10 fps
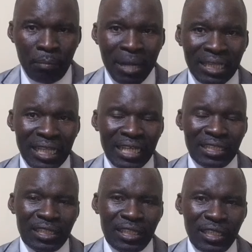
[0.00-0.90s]
But
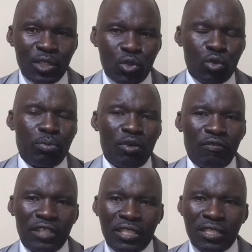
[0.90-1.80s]
then these two
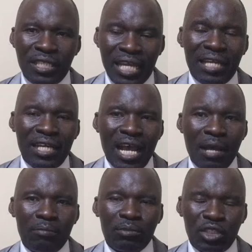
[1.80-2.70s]
prophets, then
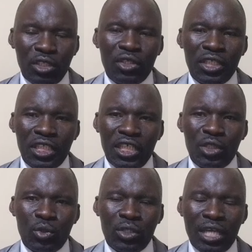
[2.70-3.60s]
I'm zeroing
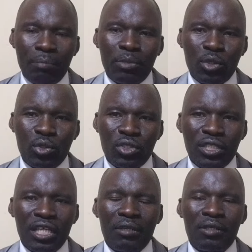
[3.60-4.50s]
into them because
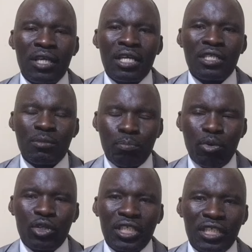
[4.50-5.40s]
they
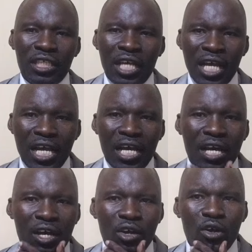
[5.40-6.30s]
spoke it
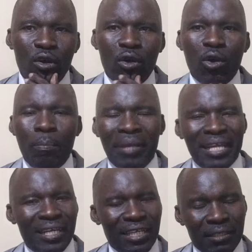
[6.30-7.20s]

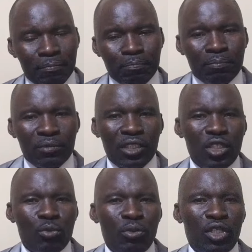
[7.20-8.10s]
openly.
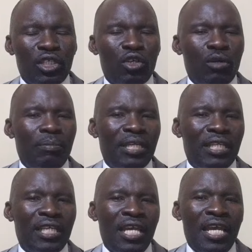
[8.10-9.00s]
They spoke it
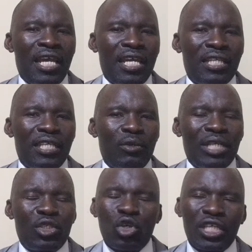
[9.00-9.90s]
openly and they
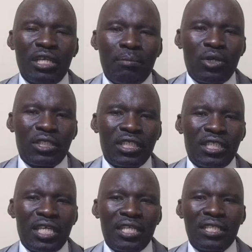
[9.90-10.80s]
were talking about
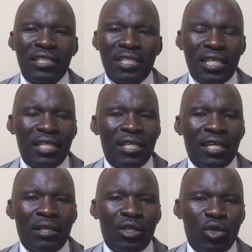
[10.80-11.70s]
it, and they said
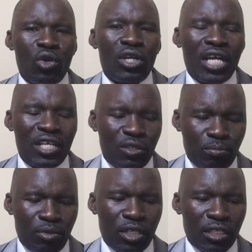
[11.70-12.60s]
God has
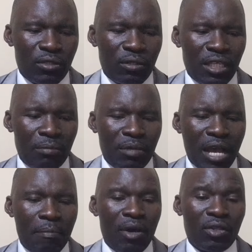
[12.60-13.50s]
spoken to them
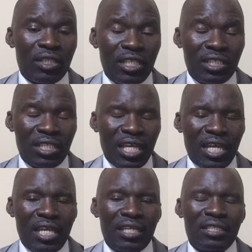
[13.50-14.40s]
about this,
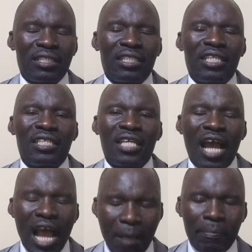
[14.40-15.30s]
and it
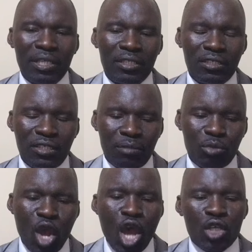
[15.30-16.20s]
happened the same.
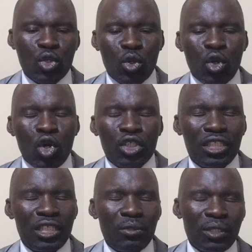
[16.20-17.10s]
So
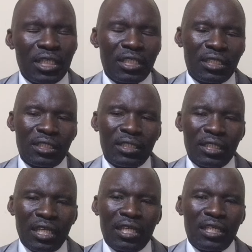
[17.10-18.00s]

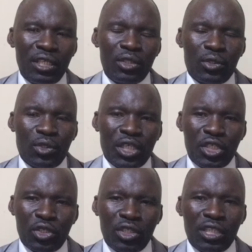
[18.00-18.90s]
during the
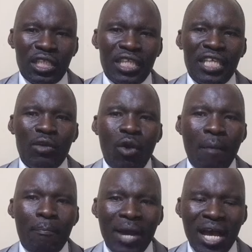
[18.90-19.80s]
inauguration, they
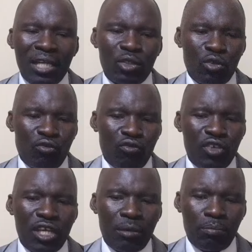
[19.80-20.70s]
were part of
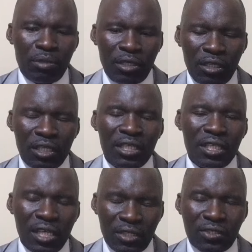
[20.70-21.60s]
VIP
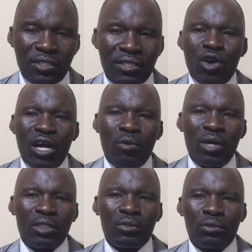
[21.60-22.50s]
guests. I
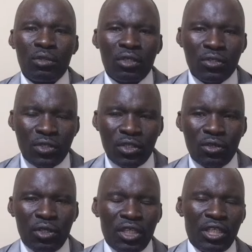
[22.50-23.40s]
want to
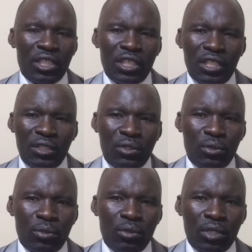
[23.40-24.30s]
zero in
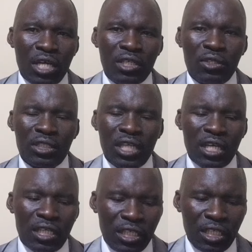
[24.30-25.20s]
into
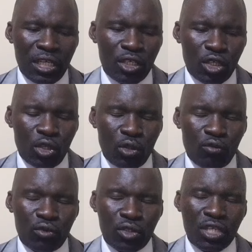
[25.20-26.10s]
Dr. Ian
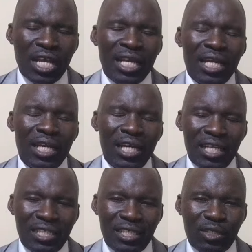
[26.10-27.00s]
Ndlovu's
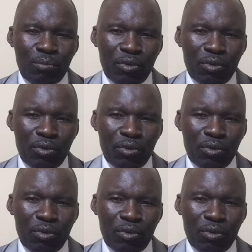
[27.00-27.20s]
latest